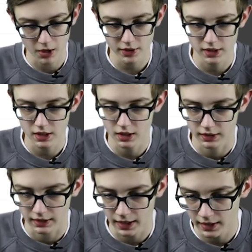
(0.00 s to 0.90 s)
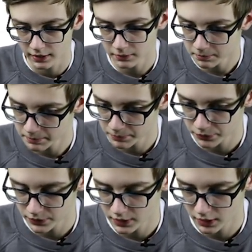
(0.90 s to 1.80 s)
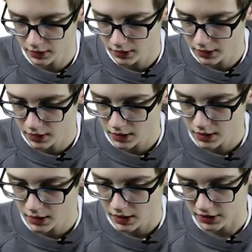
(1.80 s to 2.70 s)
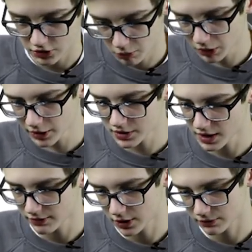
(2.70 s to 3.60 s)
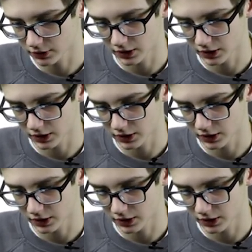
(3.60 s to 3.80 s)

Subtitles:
Mari again. Actually, we're going to save this for